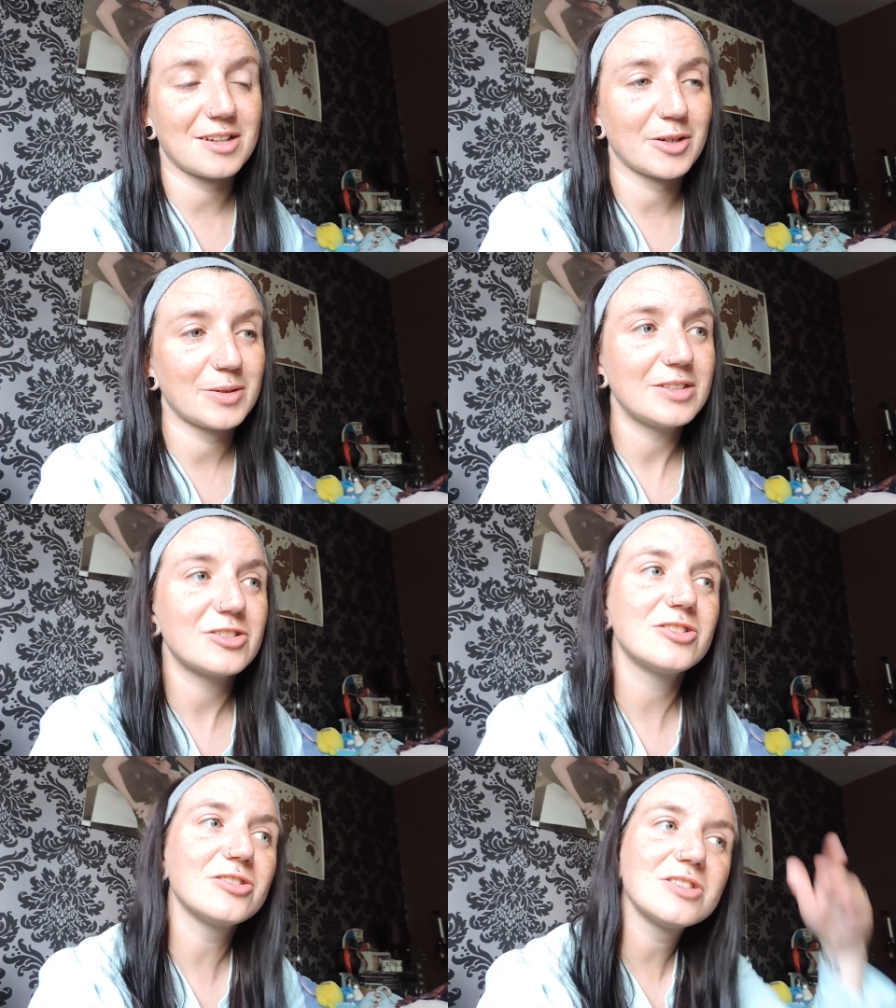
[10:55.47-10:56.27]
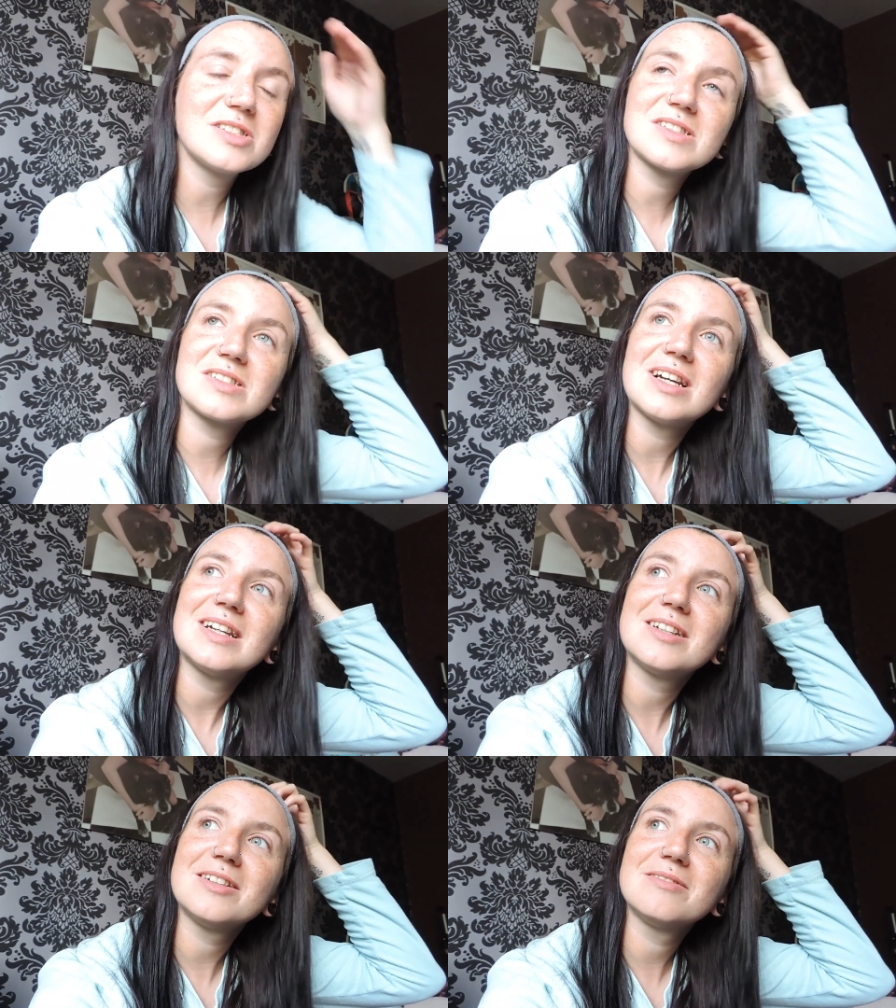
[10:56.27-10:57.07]
So it's just,
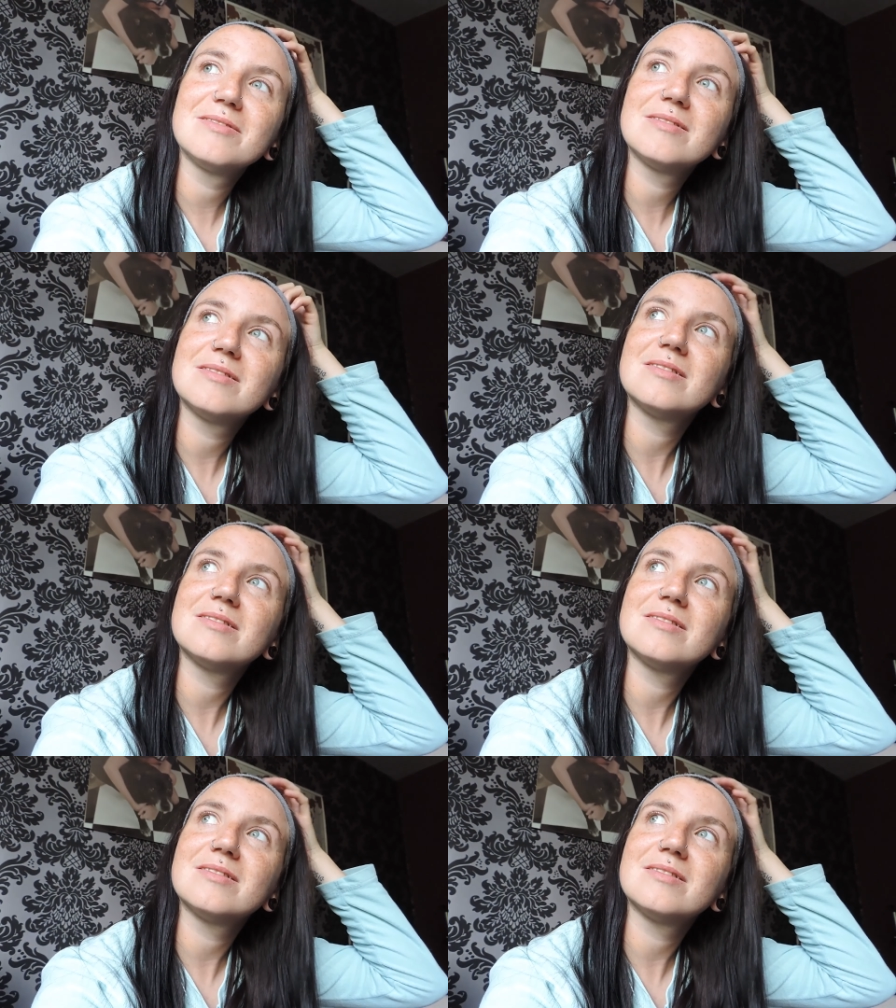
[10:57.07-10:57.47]
I don't